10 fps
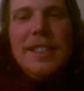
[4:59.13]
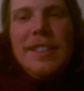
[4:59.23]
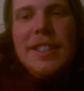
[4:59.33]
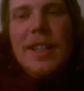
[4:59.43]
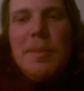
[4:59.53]

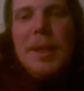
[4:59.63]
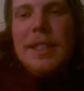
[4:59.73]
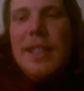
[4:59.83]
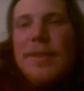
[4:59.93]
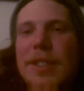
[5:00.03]
So,
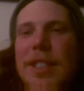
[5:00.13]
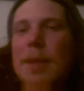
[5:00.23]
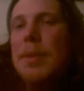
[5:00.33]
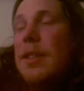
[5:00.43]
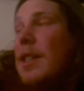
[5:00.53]
peace, love, and a
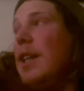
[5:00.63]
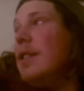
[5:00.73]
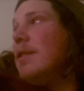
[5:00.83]
stepper to you.